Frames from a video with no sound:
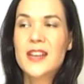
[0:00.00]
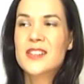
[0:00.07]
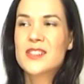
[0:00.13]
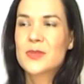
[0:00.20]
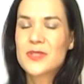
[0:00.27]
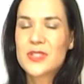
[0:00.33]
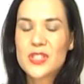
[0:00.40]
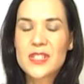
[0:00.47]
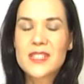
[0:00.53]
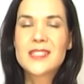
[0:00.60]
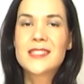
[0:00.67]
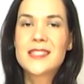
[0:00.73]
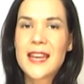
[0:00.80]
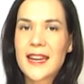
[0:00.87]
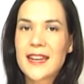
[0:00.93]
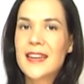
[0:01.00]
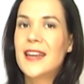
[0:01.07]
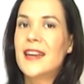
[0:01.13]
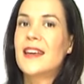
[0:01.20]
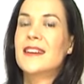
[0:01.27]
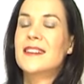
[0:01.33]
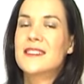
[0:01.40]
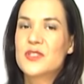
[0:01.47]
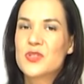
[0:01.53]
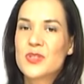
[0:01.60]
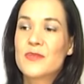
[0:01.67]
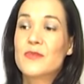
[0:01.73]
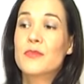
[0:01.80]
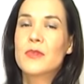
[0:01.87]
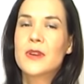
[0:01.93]
So it's just a technique to
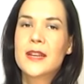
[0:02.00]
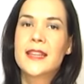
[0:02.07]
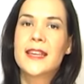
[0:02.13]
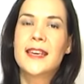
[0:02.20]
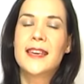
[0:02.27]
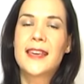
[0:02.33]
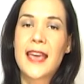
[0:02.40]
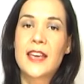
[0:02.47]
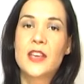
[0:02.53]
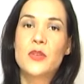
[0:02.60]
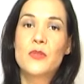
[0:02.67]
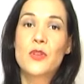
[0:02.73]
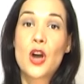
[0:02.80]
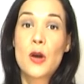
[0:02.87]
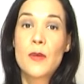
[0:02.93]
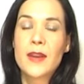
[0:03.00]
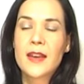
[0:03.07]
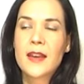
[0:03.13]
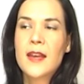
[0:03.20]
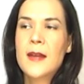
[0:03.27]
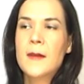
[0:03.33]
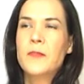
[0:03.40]
sort of really get you going,